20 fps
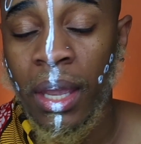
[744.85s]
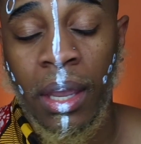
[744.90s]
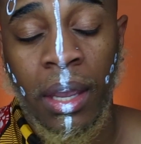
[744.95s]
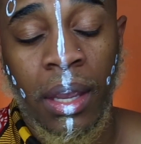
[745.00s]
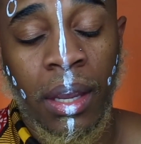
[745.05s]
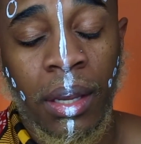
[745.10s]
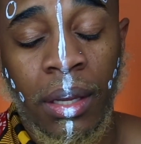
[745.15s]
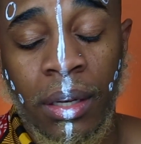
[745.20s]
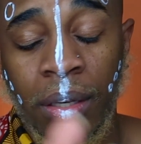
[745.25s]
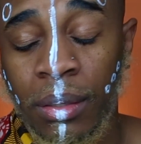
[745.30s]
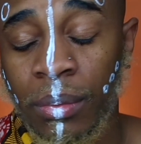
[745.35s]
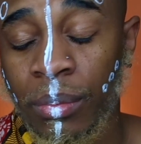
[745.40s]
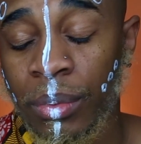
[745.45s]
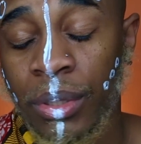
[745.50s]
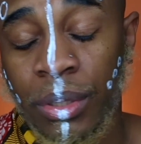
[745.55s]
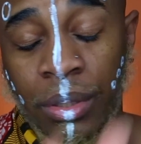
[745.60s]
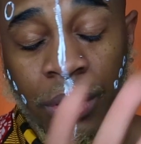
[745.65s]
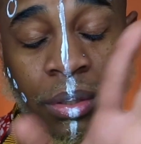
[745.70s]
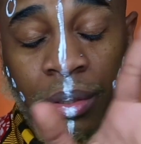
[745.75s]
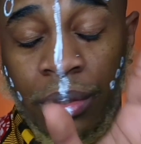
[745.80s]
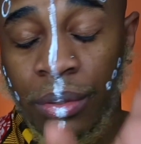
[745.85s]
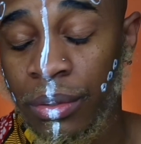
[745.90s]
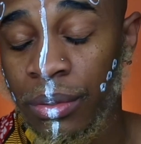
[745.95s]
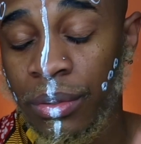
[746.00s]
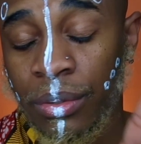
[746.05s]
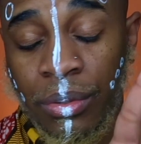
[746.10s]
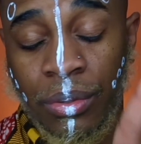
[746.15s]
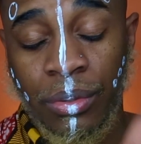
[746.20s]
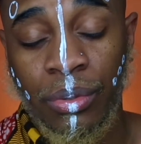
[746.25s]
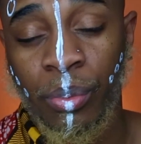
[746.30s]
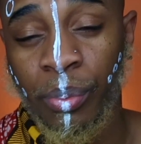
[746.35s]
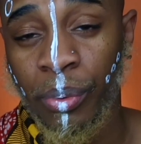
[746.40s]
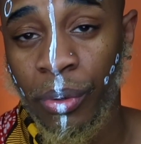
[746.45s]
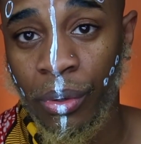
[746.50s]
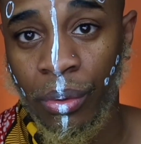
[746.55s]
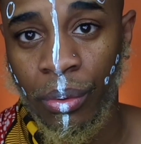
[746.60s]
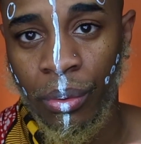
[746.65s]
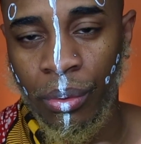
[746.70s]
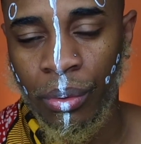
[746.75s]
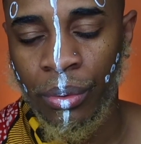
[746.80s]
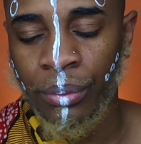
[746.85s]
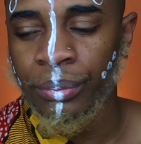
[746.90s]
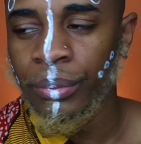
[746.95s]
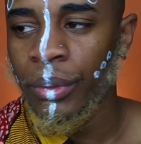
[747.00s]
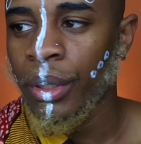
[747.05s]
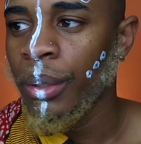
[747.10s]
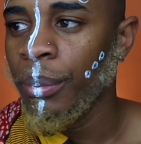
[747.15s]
and which is super cool.